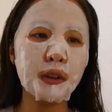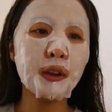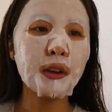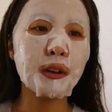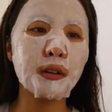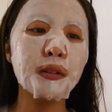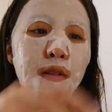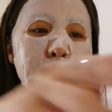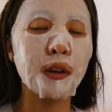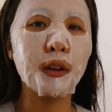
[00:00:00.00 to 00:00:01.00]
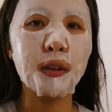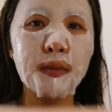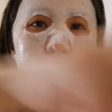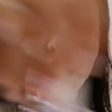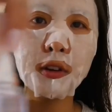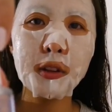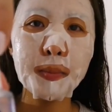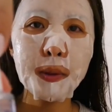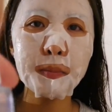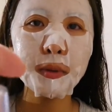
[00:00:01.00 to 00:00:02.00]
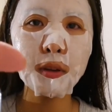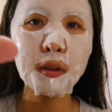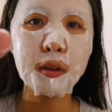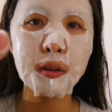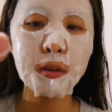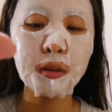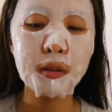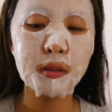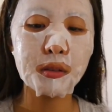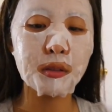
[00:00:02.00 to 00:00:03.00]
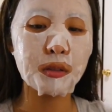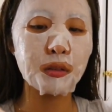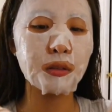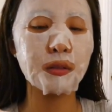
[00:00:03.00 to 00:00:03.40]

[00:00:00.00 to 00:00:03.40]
Now, time for the plumping coat.